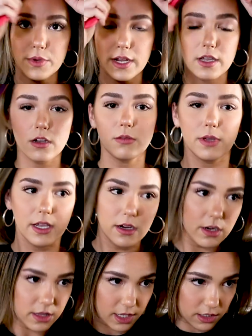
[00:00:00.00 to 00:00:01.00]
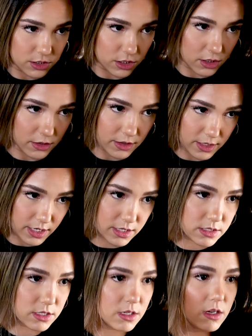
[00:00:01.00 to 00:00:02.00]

When I curl my hair, I like to curl it